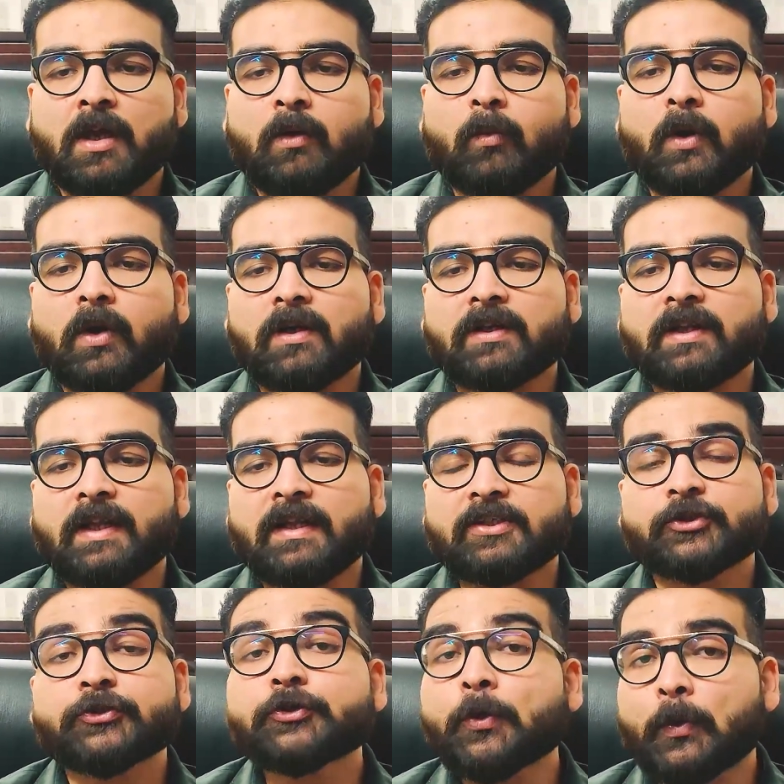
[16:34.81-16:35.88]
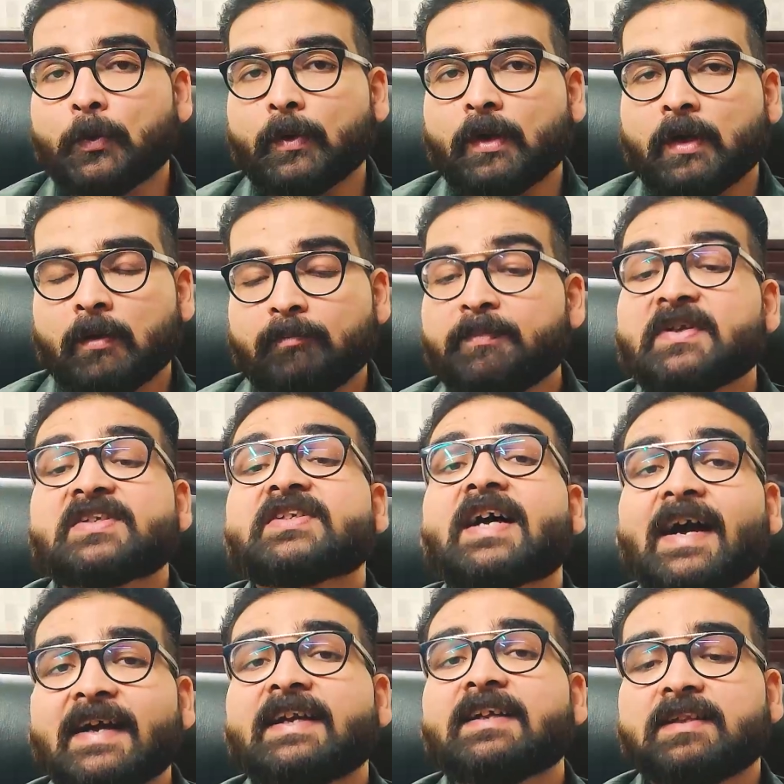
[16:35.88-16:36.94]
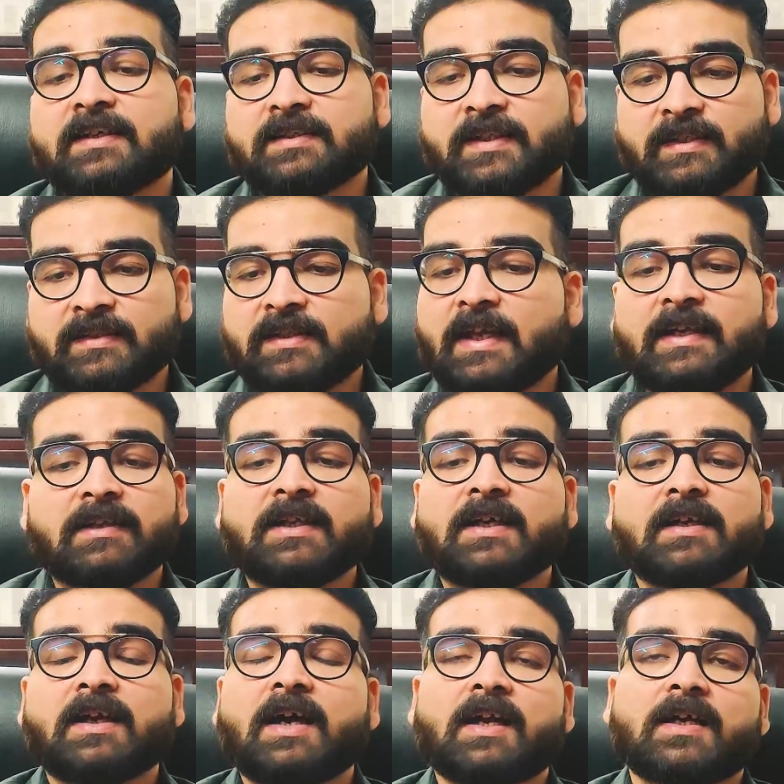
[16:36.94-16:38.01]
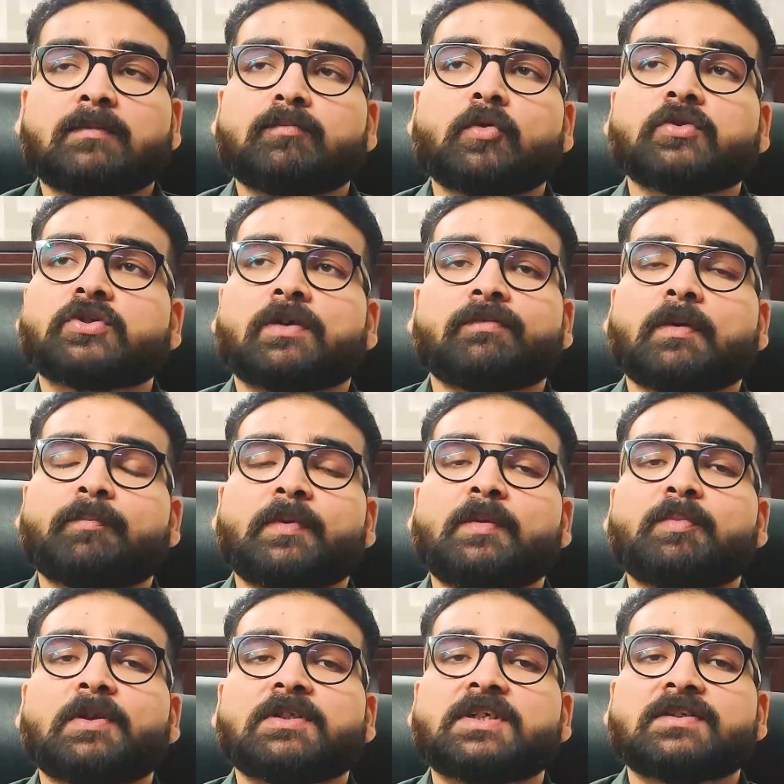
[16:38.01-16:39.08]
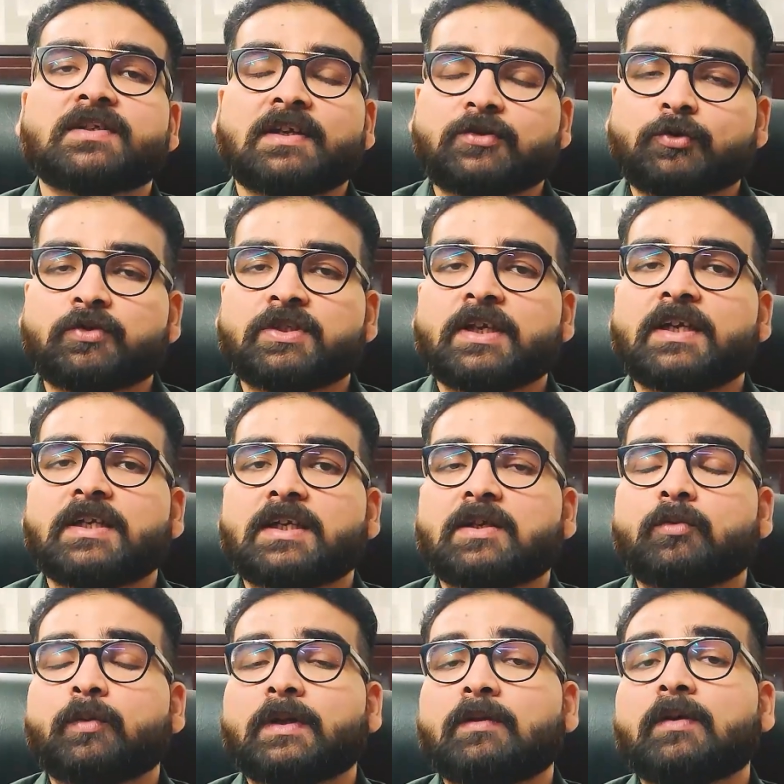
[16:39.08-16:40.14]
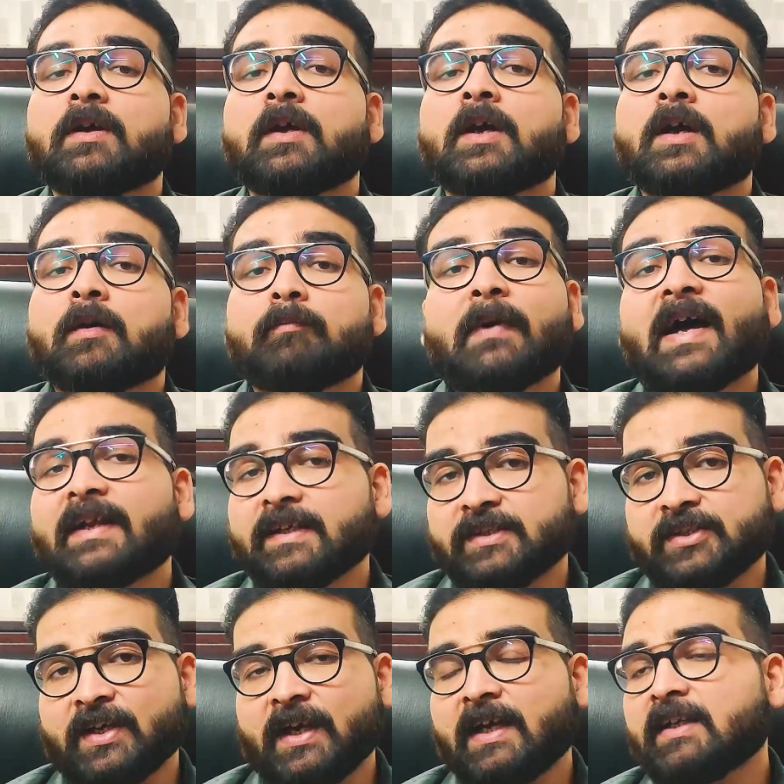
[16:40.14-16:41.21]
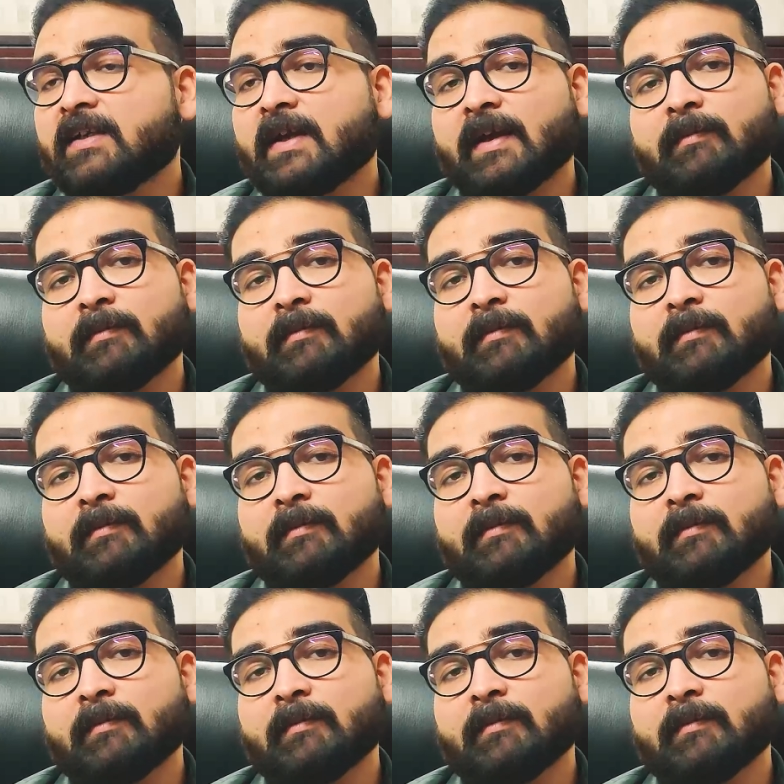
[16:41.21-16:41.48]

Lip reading: what they show beside other things like Darakarak, most of the people just associate it with marriage and